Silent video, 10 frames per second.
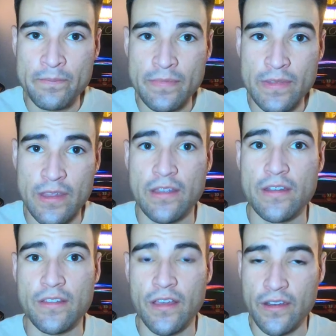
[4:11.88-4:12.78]
You can
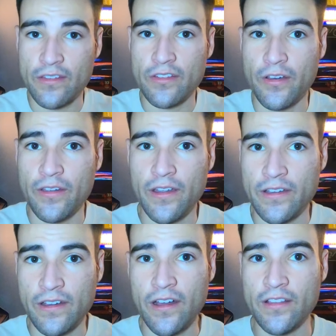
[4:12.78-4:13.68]
just uninstall it on your
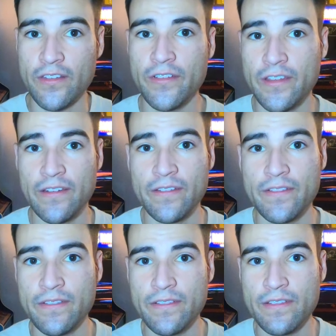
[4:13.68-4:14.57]
console, and
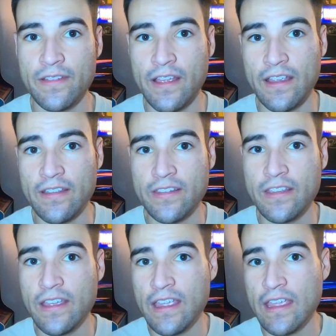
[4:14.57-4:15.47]
I guess
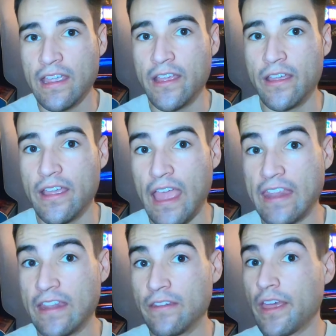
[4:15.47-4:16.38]
it. And
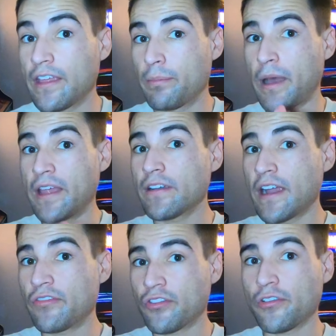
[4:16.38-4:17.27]
then
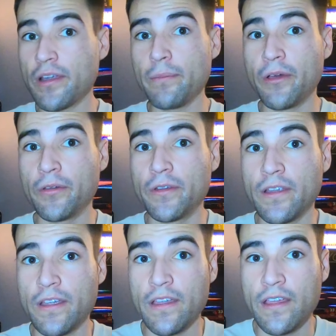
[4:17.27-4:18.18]
Minecraft Story Mode,
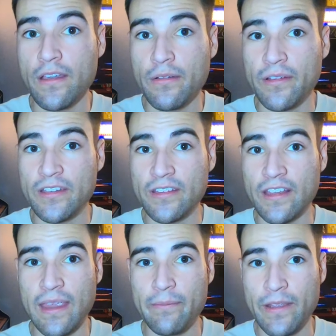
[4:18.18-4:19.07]
which is a
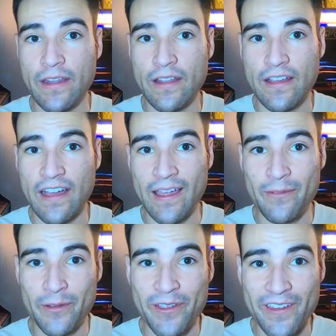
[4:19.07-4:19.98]
game that I
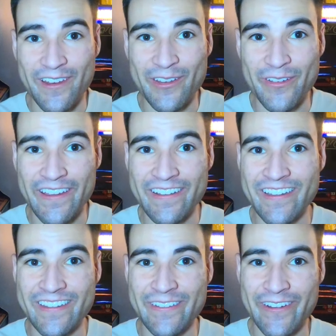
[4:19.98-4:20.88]
really enjoy,
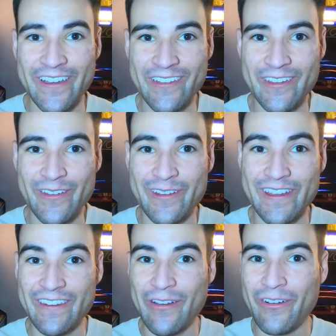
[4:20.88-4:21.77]
Season 1 and 2, you
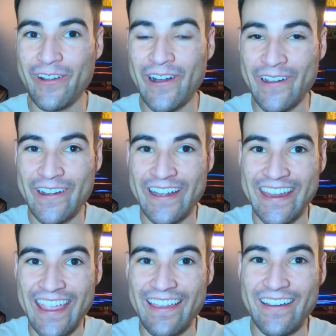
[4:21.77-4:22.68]
can no longer
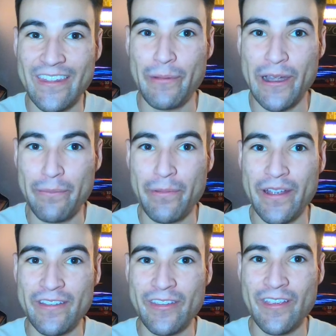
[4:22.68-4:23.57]
get on the
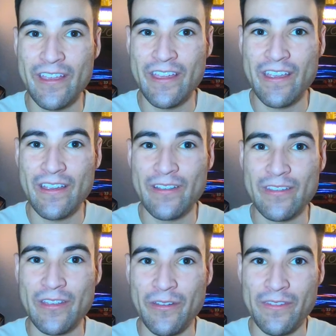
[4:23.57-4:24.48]
marketplace.
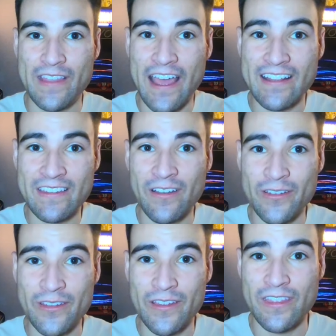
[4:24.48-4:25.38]
So that's
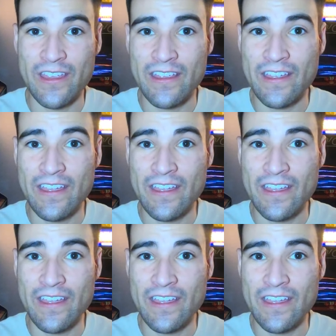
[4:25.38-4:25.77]
also a thing.